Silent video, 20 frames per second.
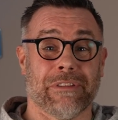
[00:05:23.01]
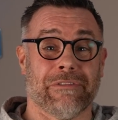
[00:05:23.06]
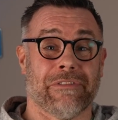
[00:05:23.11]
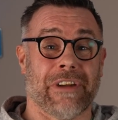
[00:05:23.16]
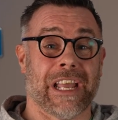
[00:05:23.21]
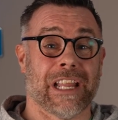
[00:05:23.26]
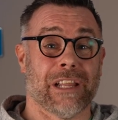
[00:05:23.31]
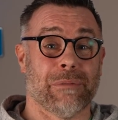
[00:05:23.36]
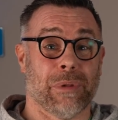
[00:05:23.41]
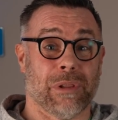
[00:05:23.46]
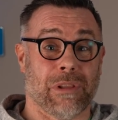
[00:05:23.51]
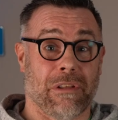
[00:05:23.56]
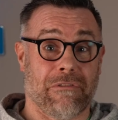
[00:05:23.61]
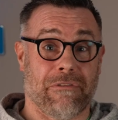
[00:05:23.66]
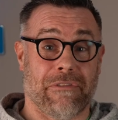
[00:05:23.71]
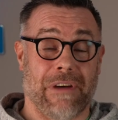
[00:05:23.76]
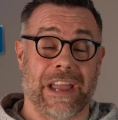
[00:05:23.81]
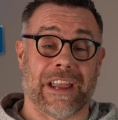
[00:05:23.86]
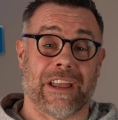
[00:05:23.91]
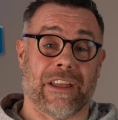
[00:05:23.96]
available
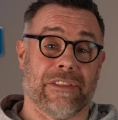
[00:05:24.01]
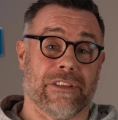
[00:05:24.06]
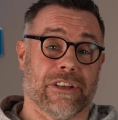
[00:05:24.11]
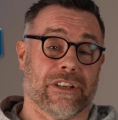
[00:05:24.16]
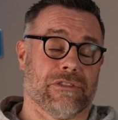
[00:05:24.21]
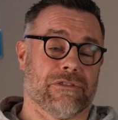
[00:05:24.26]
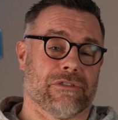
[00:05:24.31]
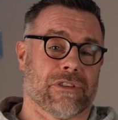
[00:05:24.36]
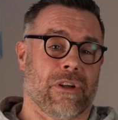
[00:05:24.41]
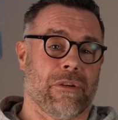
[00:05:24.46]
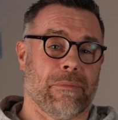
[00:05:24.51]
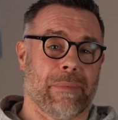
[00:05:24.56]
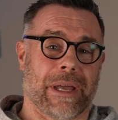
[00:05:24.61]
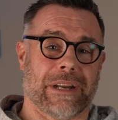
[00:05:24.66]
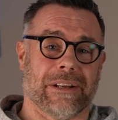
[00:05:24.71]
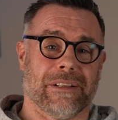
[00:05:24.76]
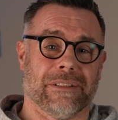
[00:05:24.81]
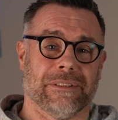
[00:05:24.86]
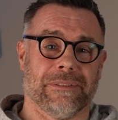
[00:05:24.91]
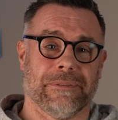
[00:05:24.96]
via the control
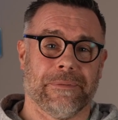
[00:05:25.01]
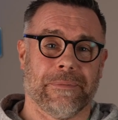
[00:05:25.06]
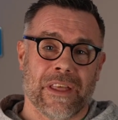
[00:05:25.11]
panel.